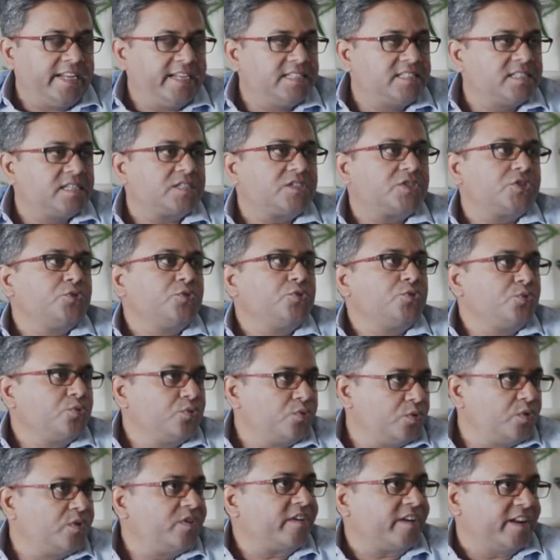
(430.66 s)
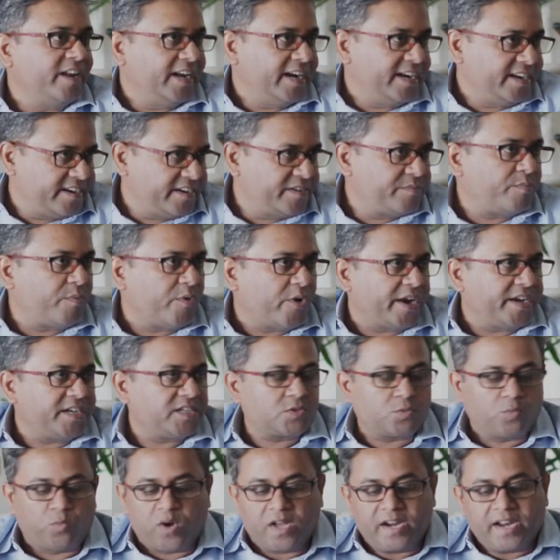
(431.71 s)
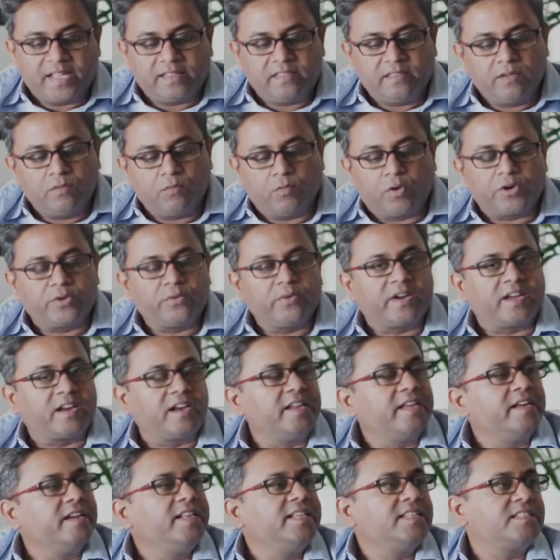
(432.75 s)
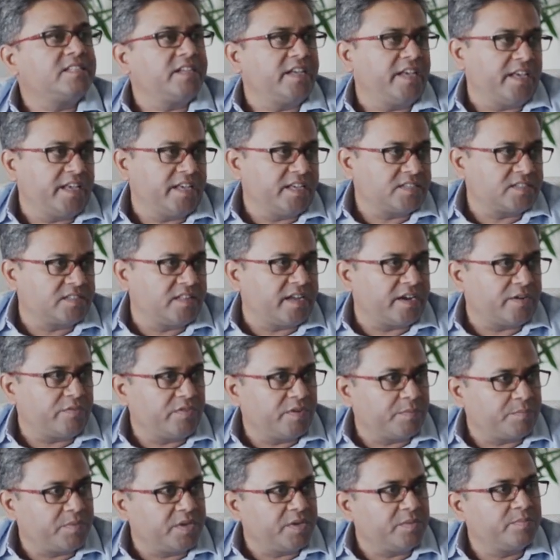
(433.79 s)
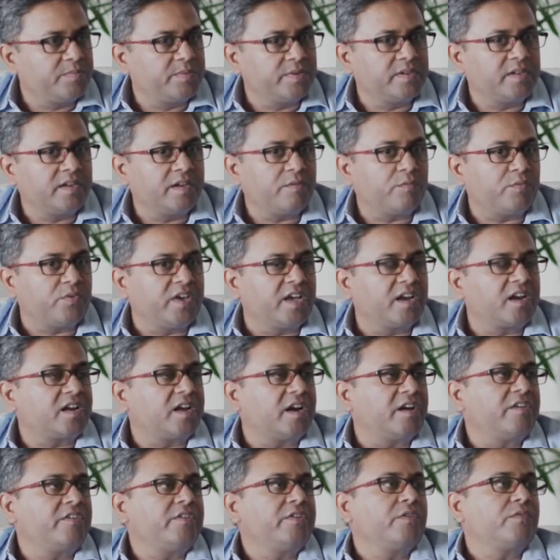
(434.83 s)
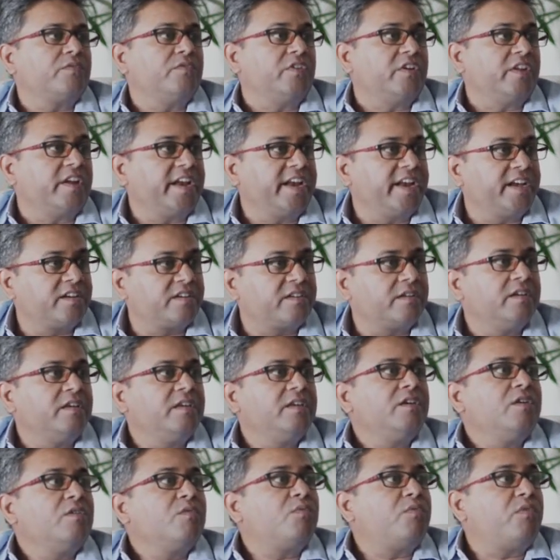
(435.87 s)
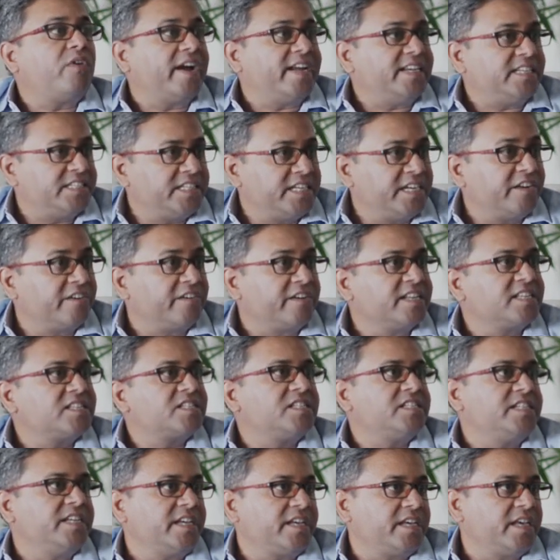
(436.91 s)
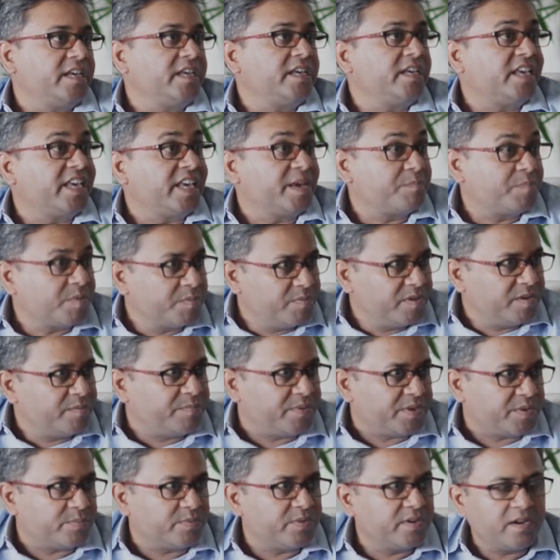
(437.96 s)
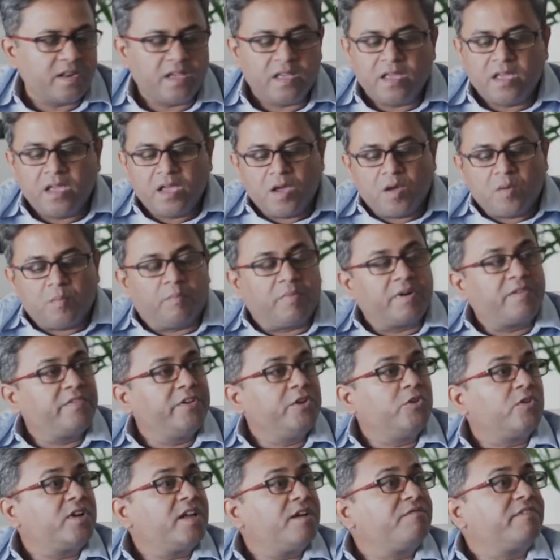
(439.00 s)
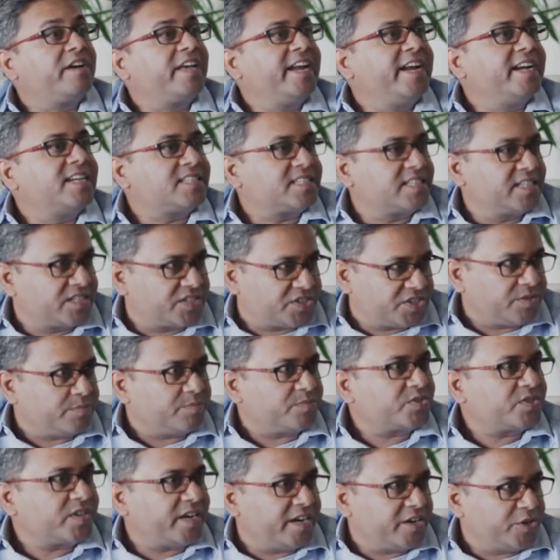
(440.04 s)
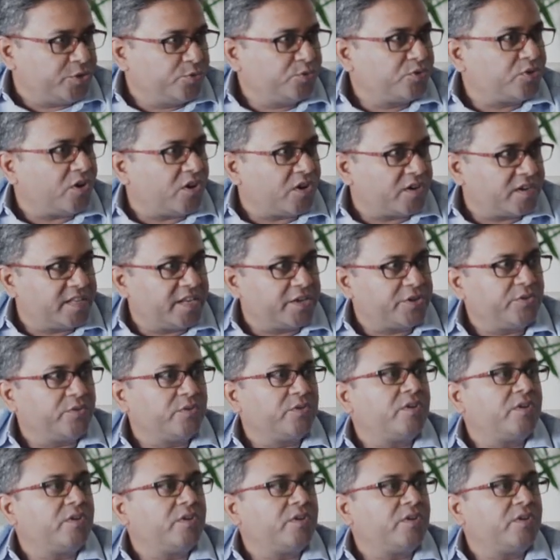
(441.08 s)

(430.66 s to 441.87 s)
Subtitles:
leads us to two related points. One, I think what you're clearly saying is that we are a country of great fighting, risk-taking, capable people, but we don't have great systems. And you thought that,